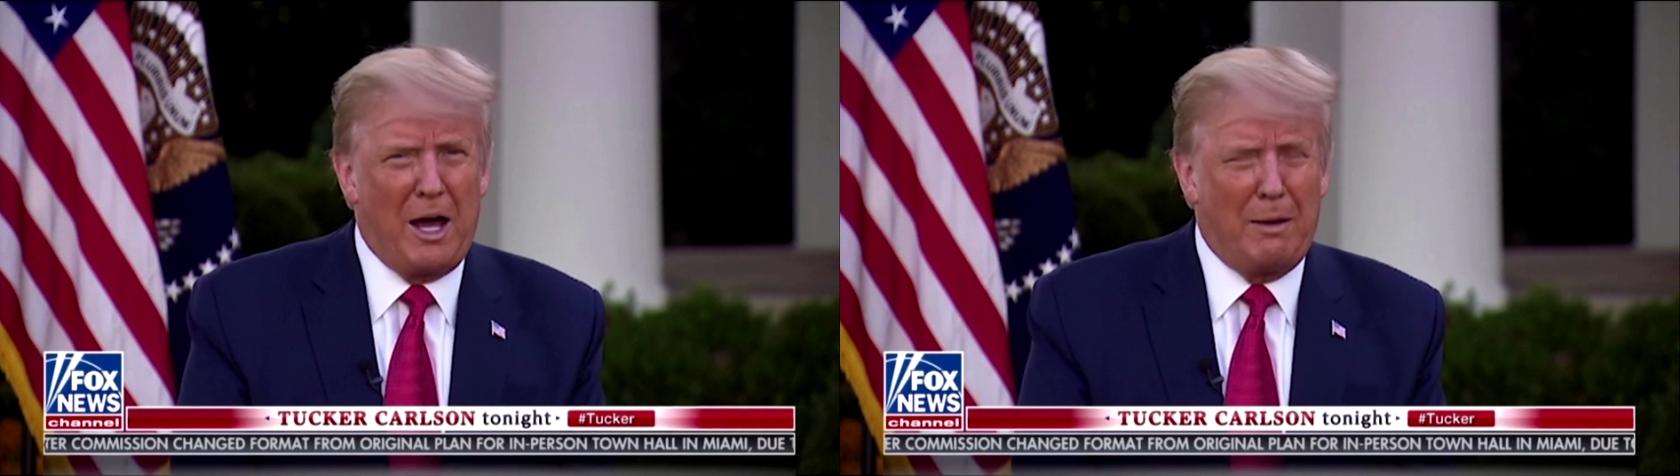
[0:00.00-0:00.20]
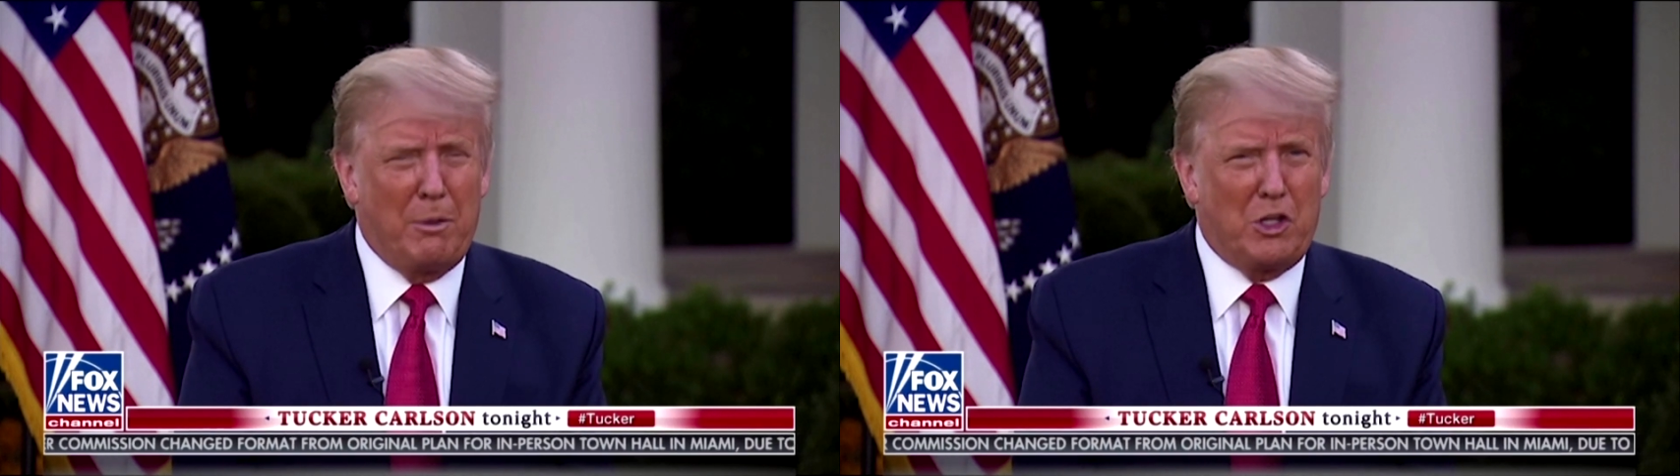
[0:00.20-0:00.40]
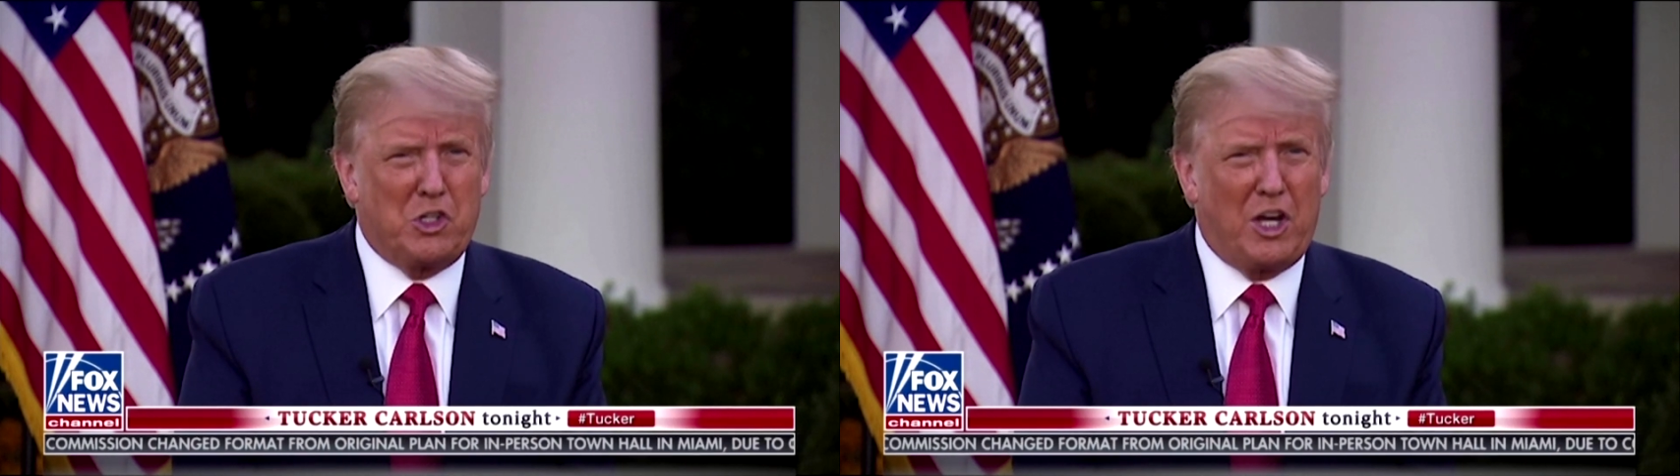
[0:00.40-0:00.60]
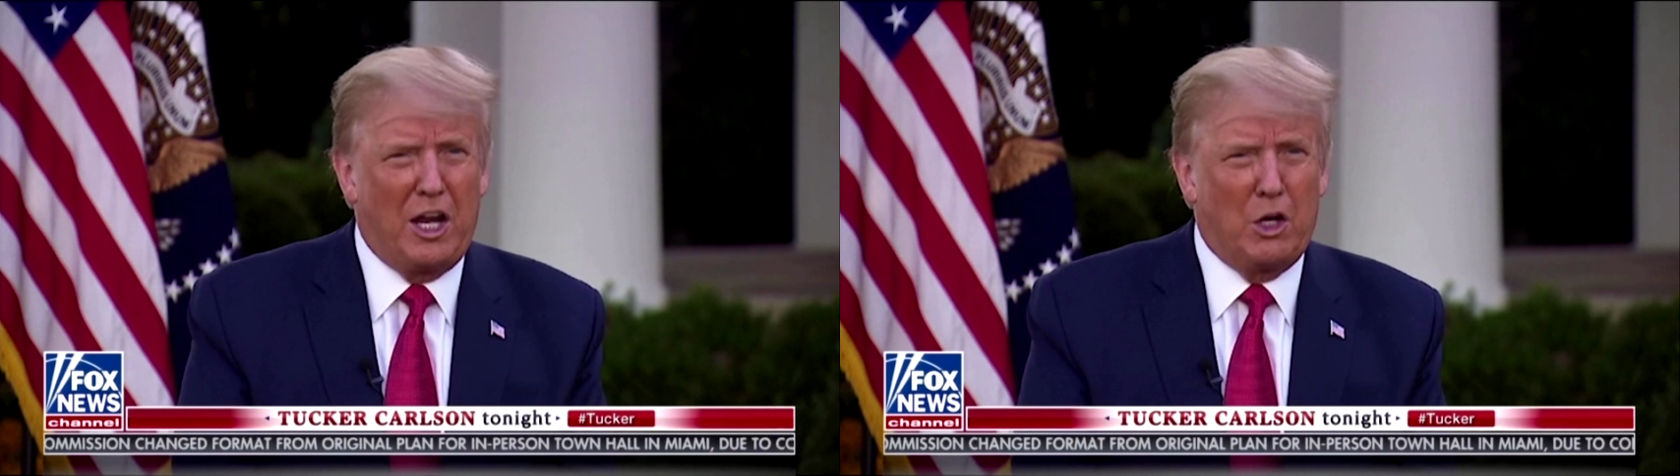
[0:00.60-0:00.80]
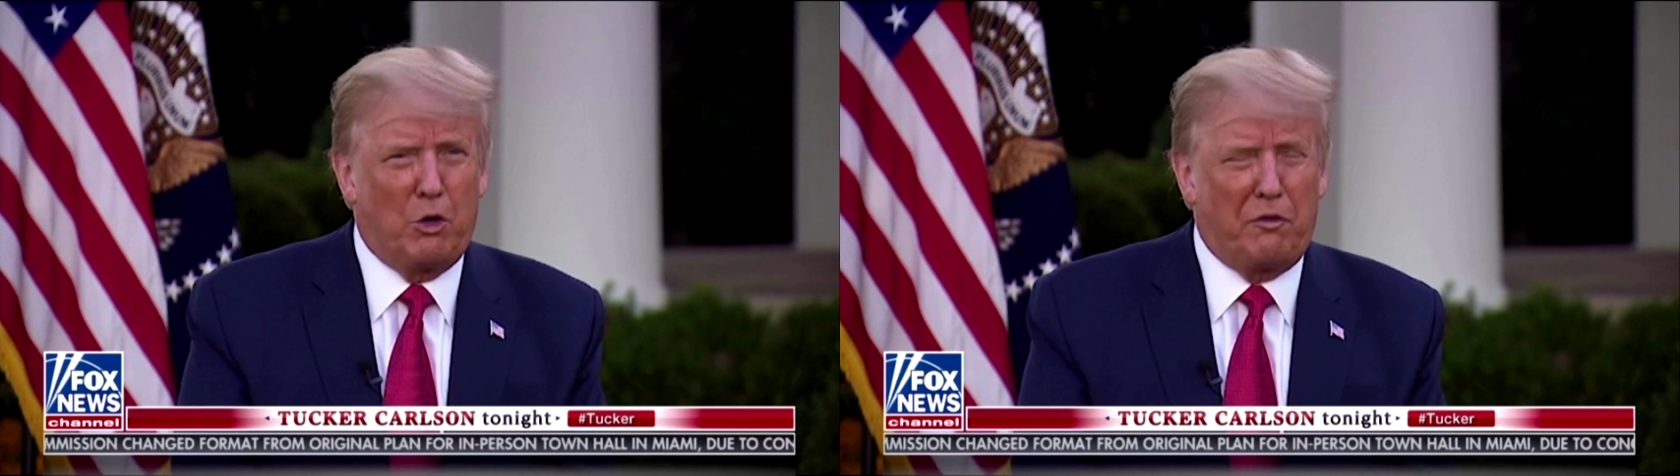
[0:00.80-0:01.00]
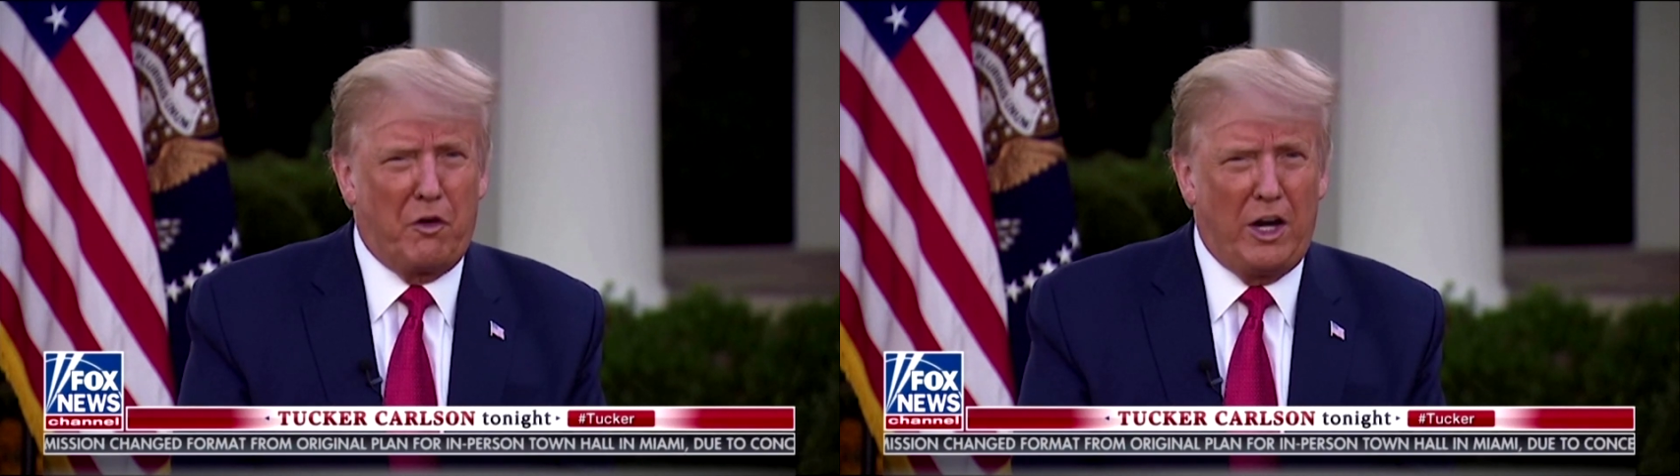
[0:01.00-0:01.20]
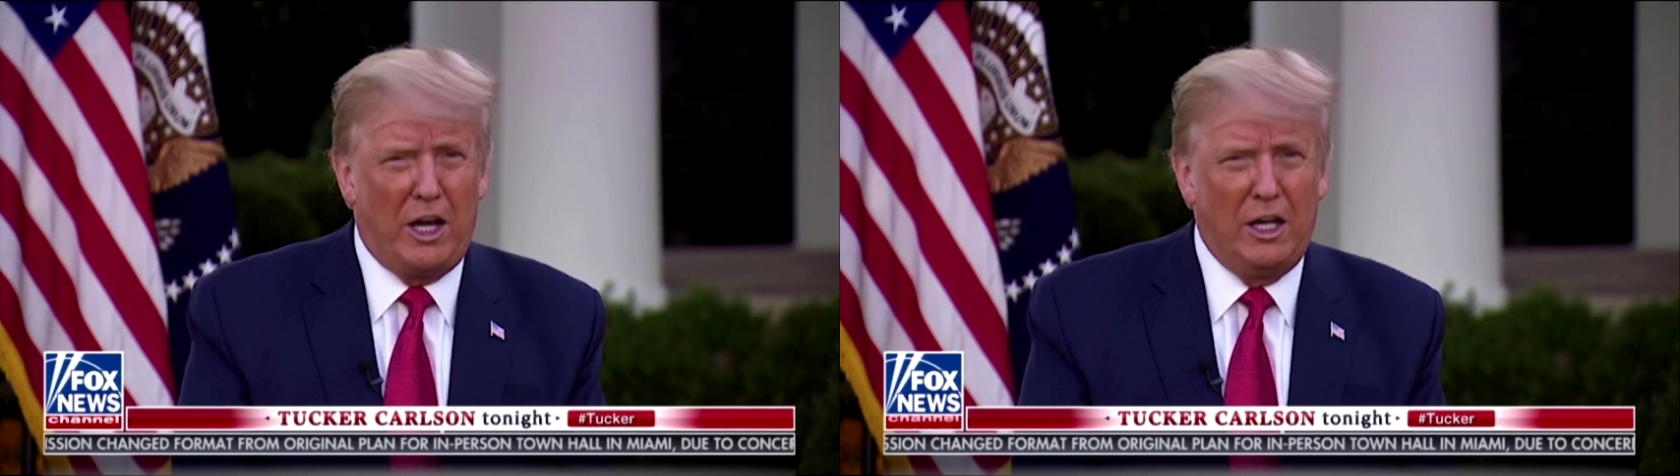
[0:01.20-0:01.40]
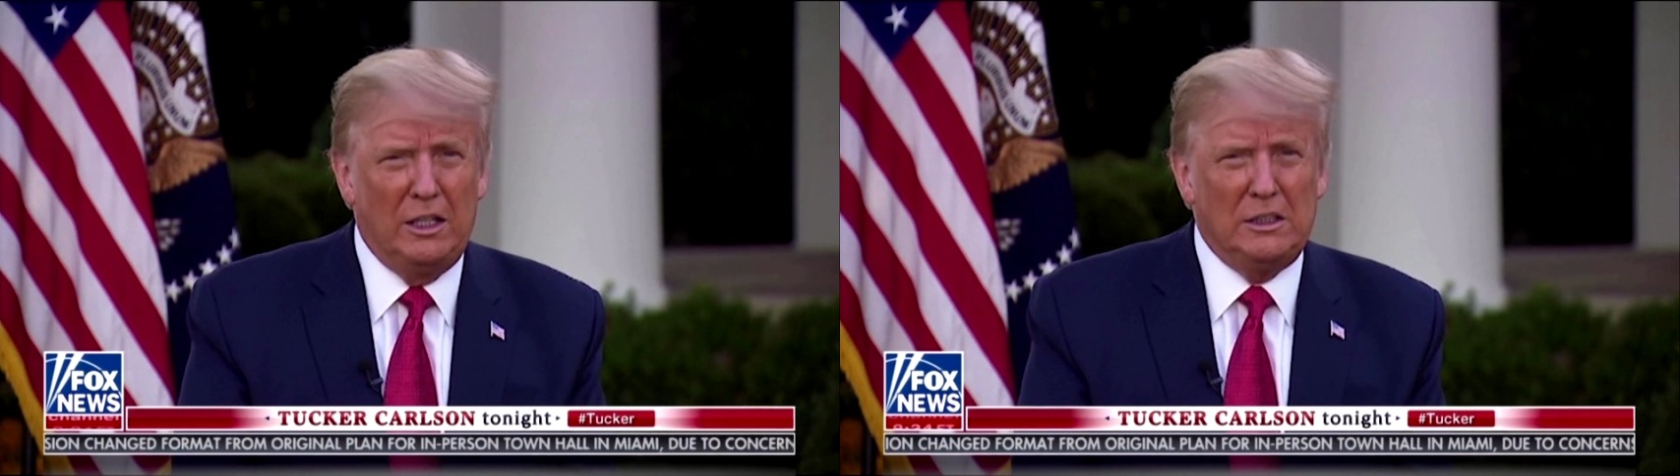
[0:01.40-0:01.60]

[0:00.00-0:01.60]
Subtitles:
bottom of the scale or free.